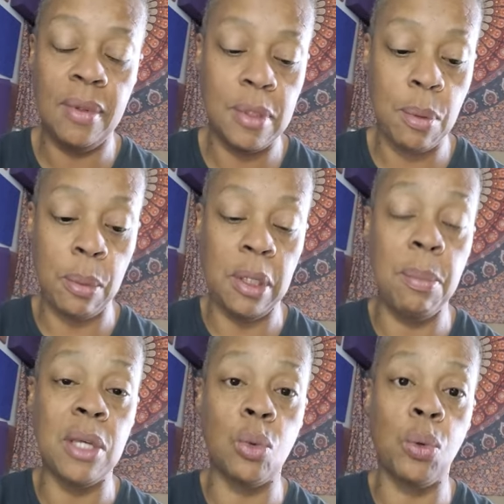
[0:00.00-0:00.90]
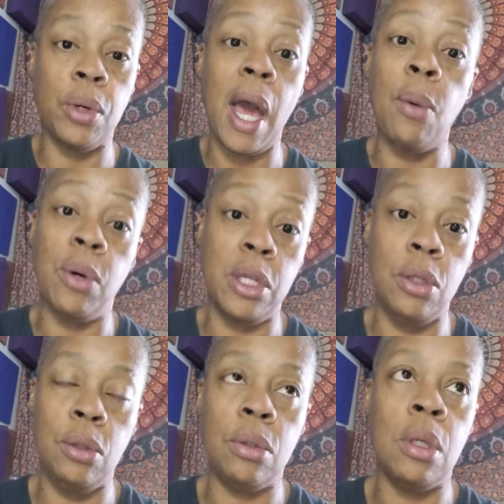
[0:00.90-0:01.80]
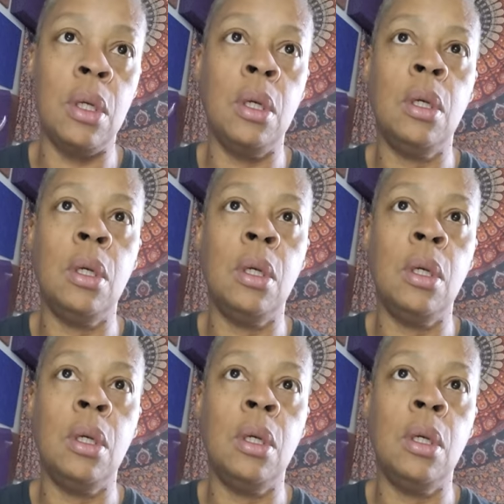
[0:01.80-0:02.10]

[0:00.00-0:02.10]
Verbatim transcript: It's probably the best word I want to use.